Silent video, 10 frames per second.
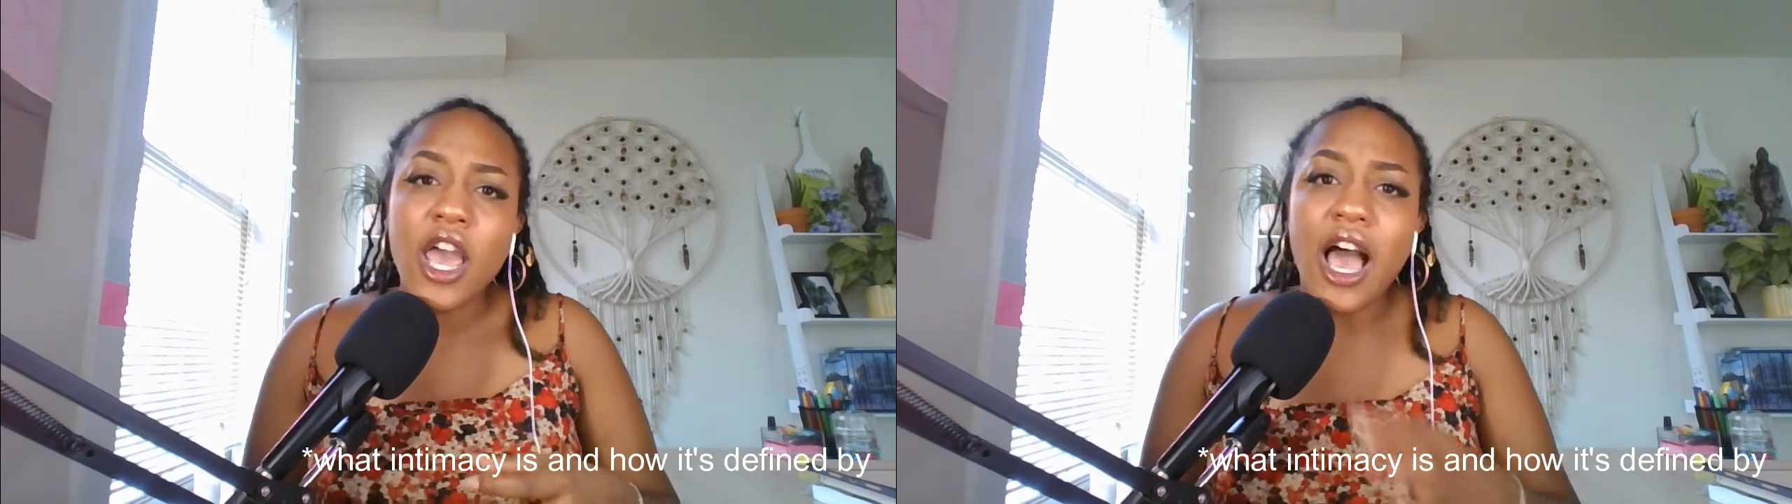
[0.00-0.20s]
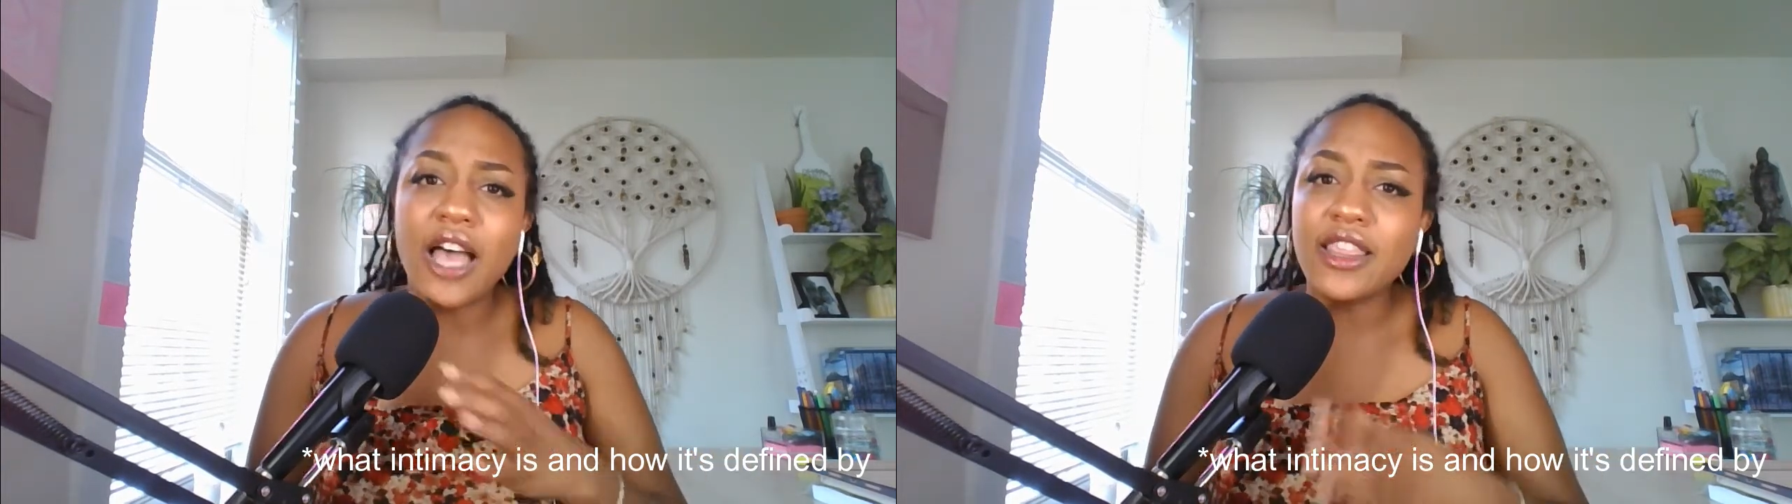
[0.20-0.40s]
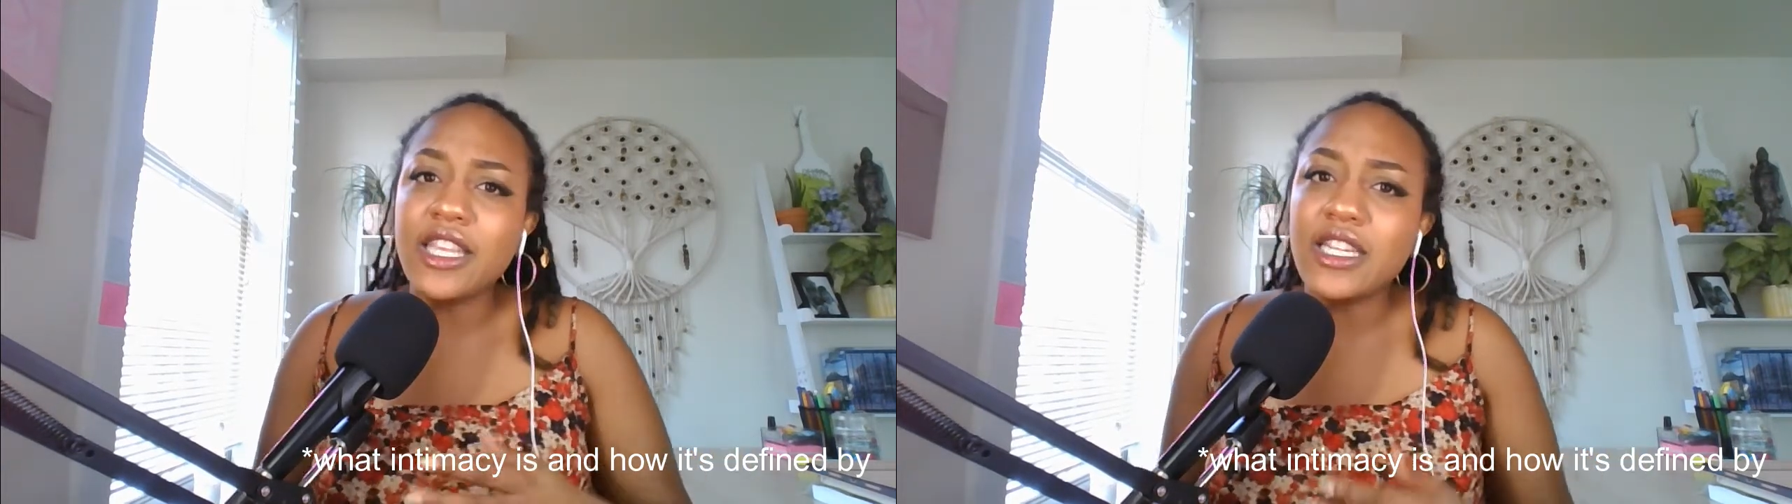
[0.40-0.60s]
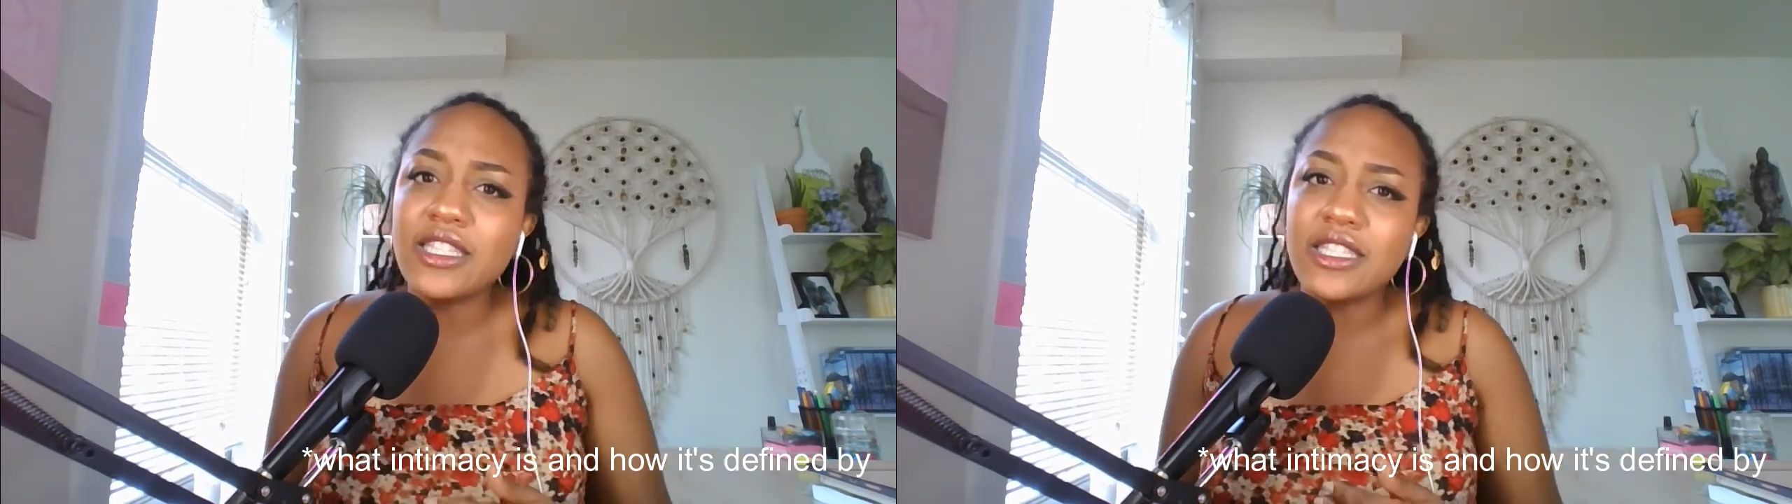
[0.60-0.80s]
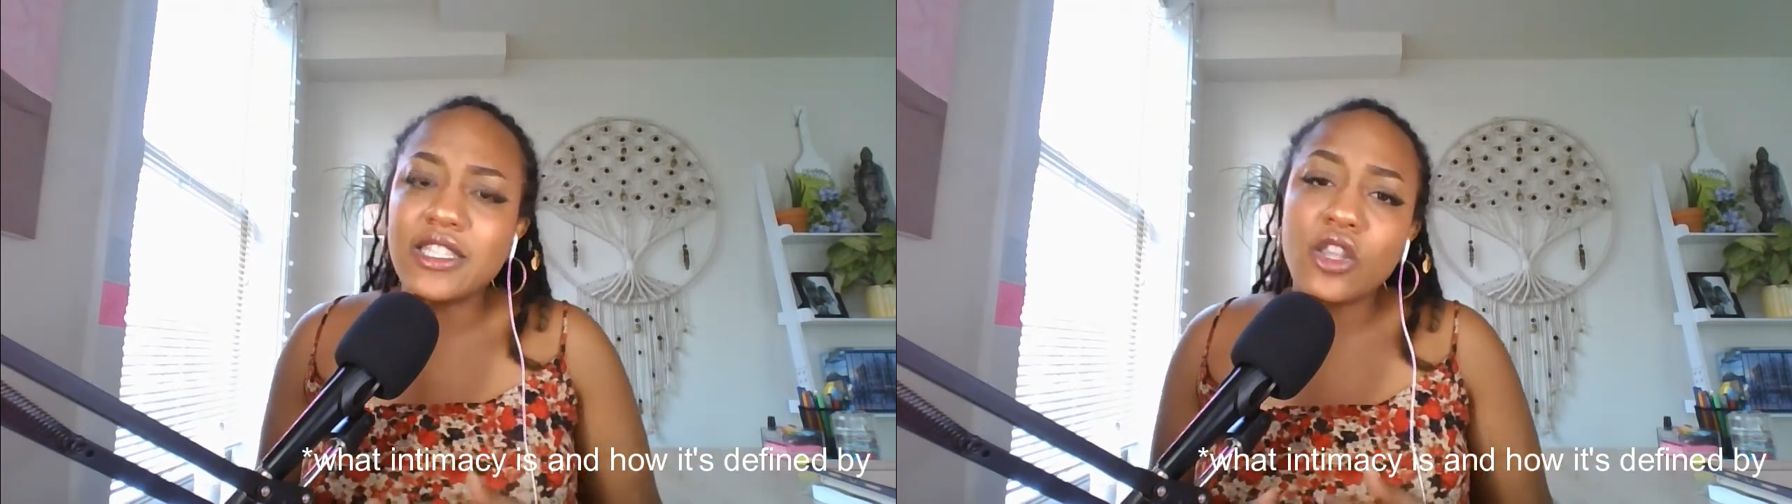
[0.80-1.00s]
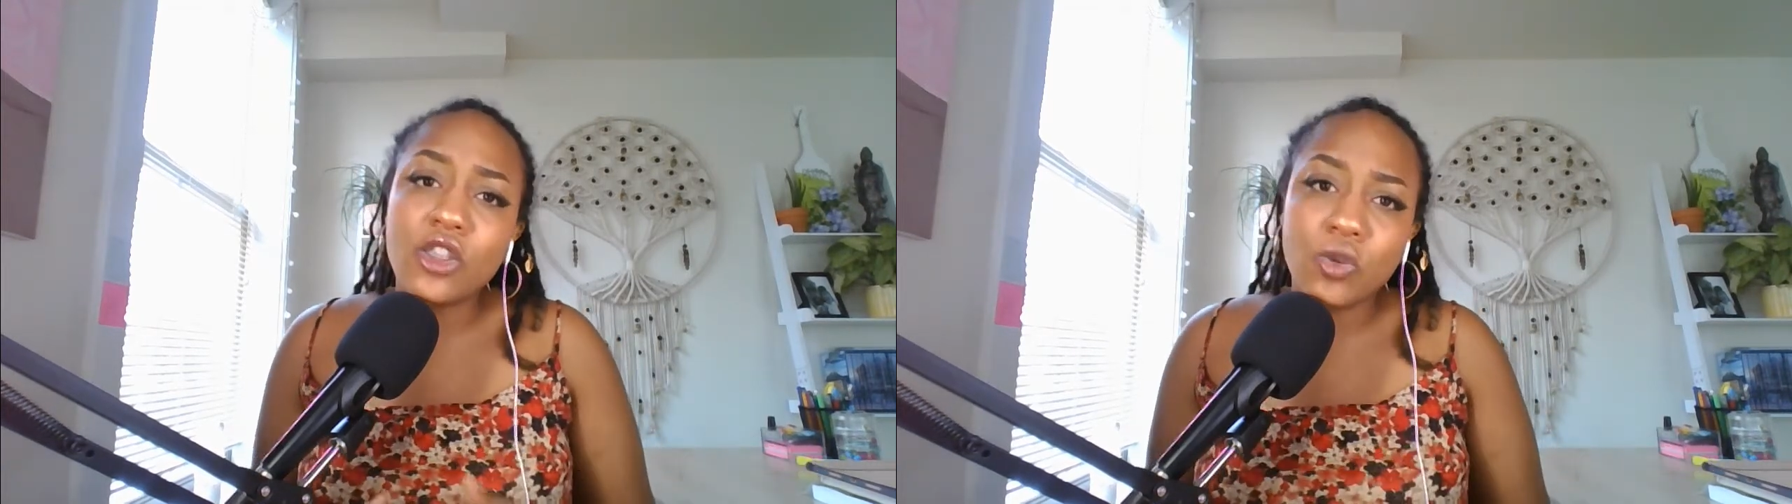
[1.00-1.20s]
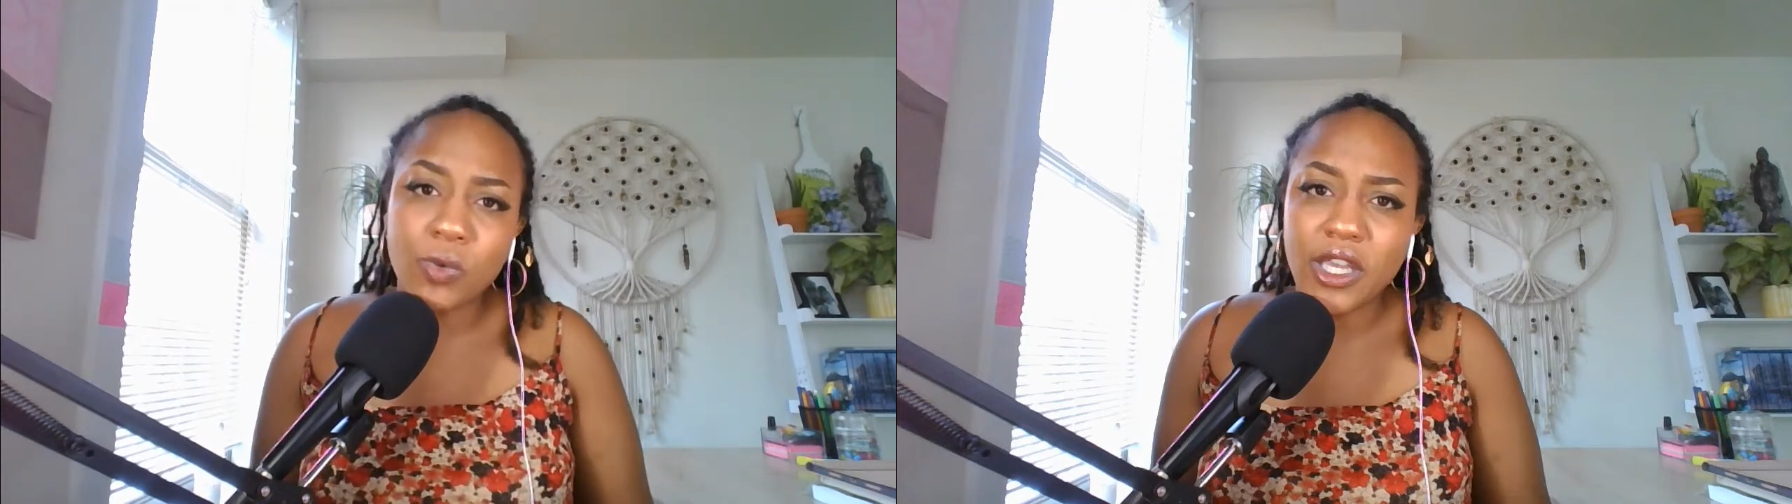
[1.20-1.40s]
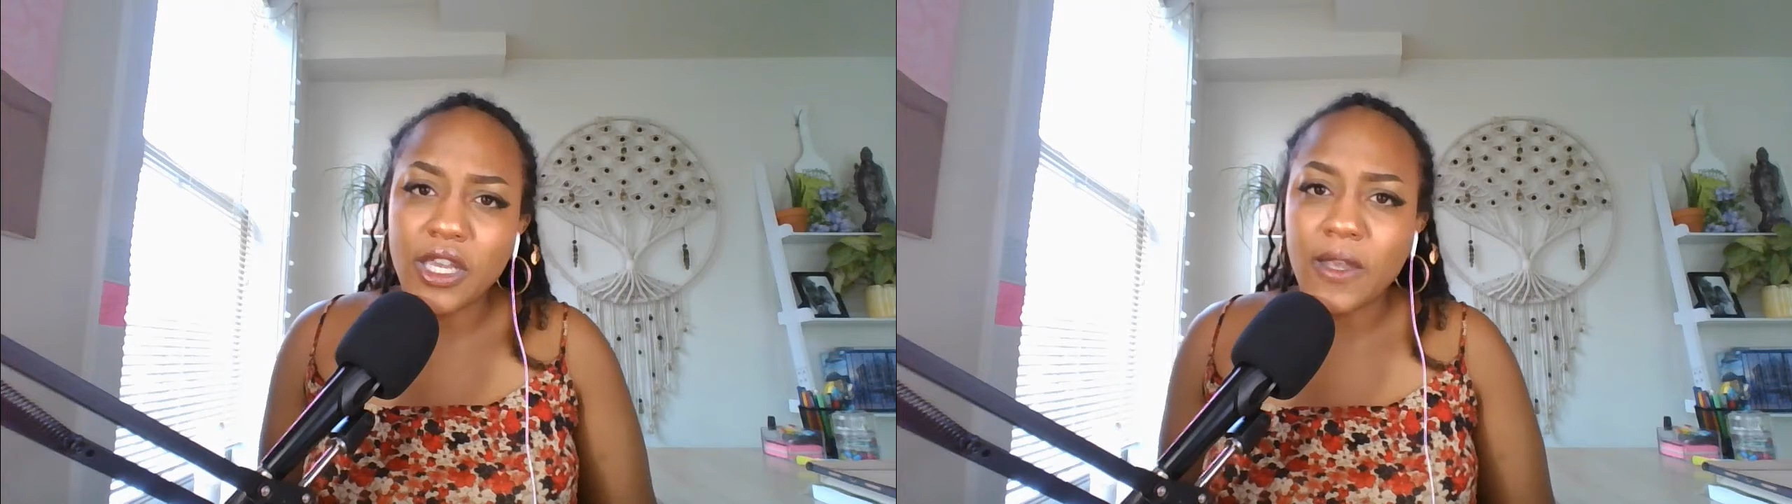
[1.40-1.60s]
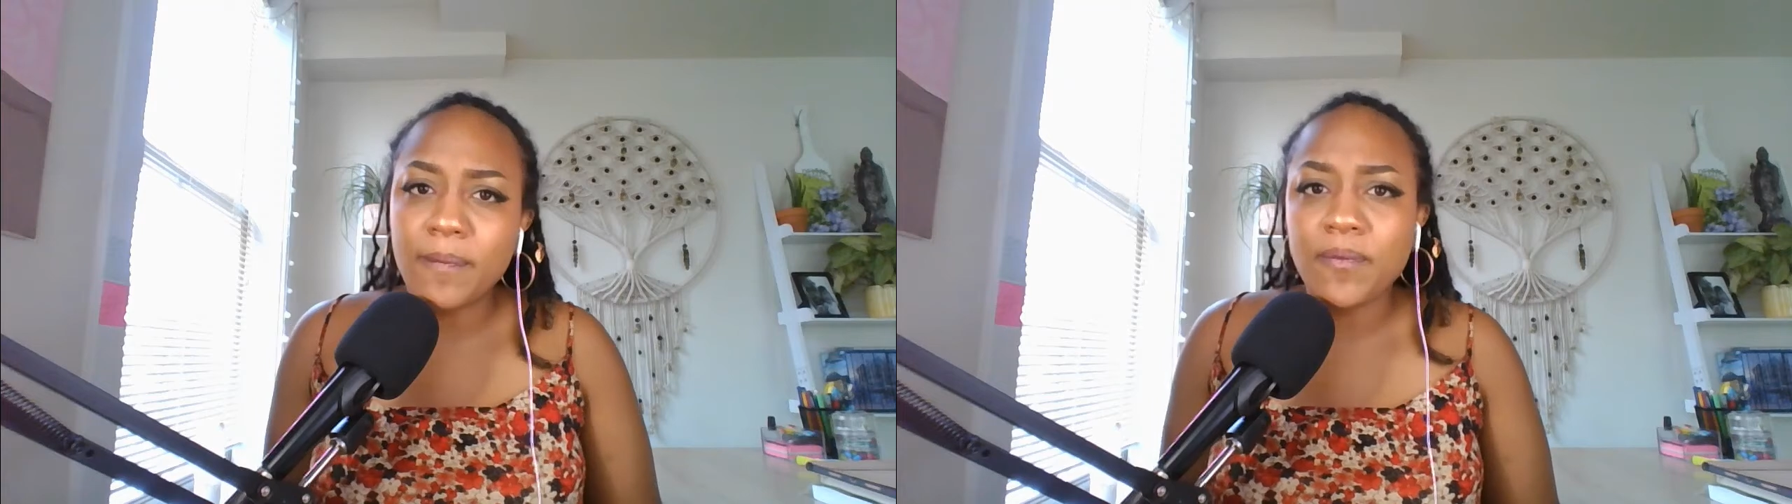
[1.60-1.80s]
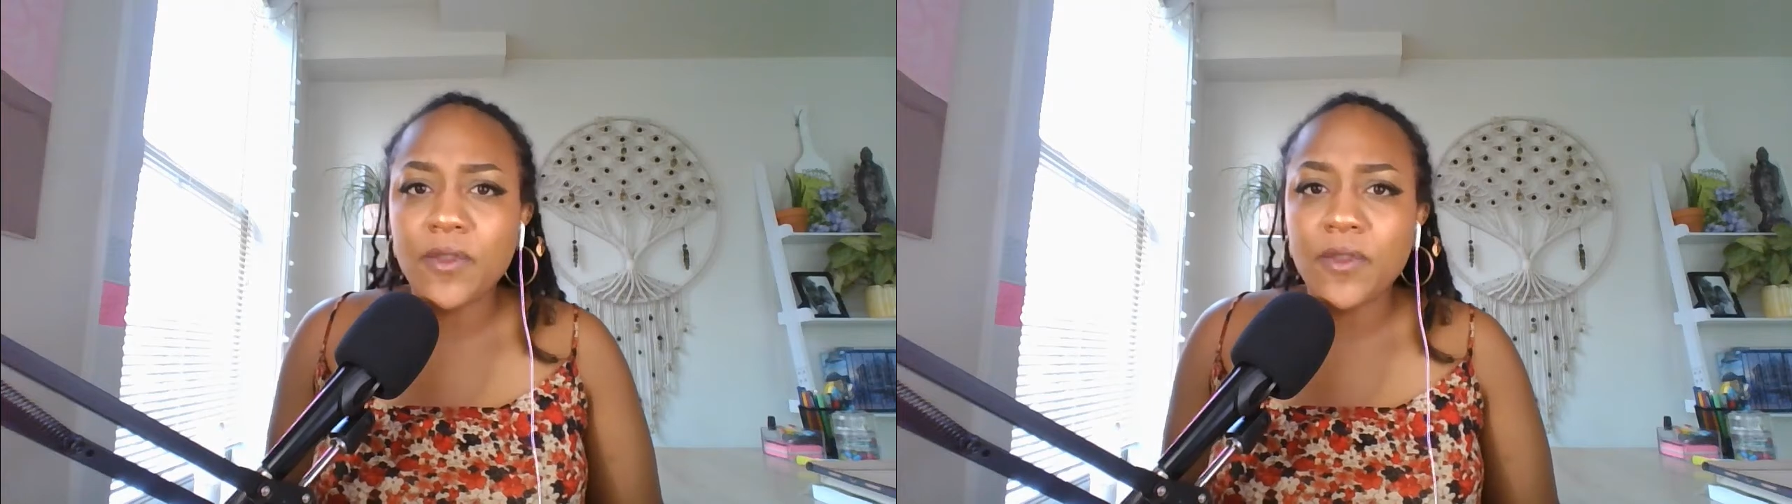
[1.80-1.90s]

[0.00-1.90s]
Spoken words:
And then in season 3,